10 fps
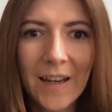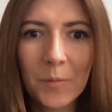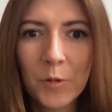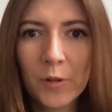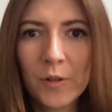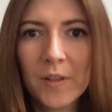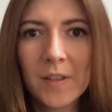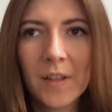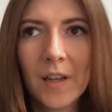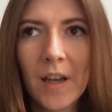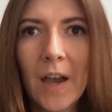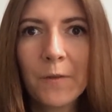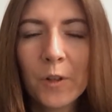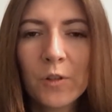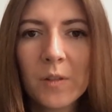Because I've
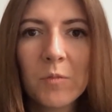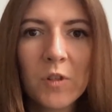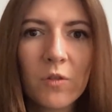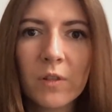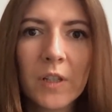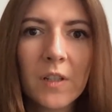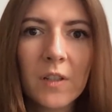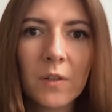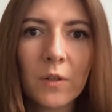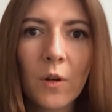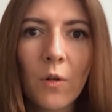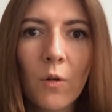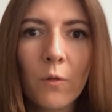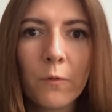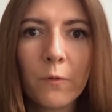heard some stories,
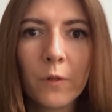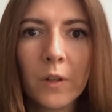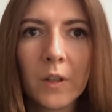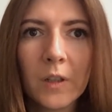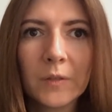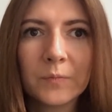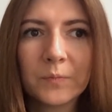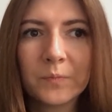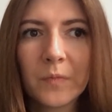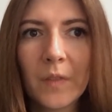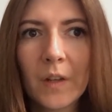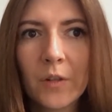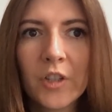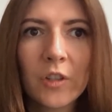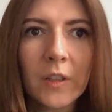of a
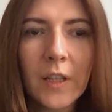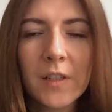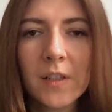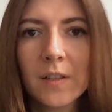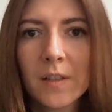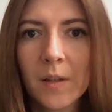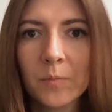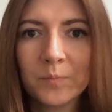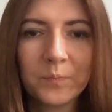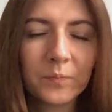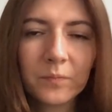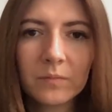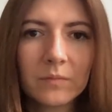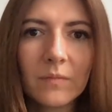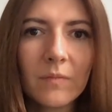Russian getting some
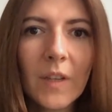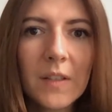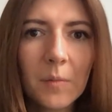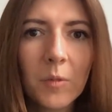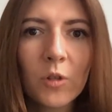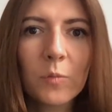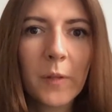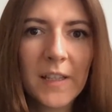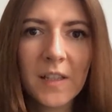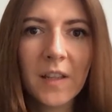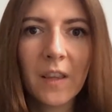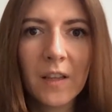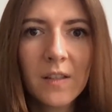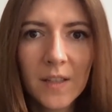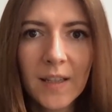not pleasant
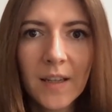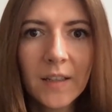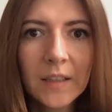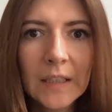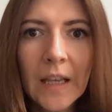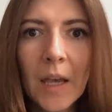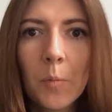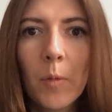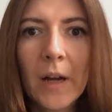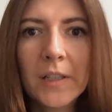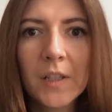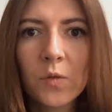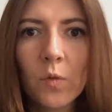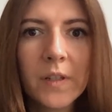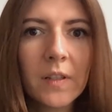things here, but it
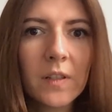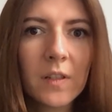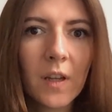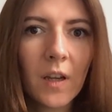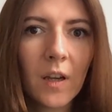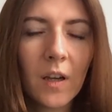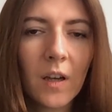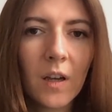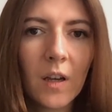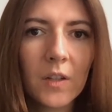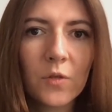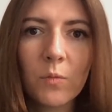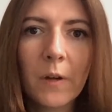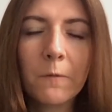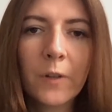wasn't to
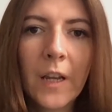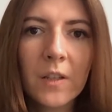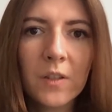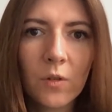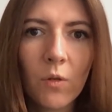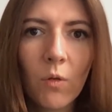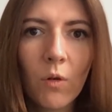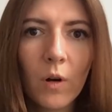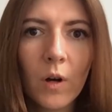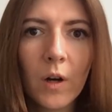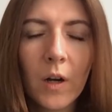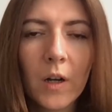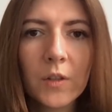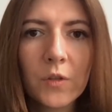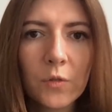my friends
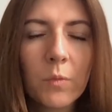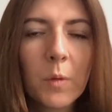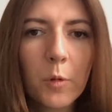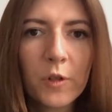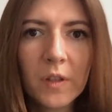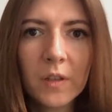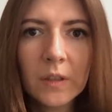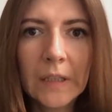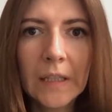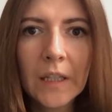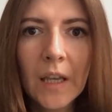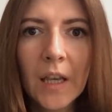or to me personally.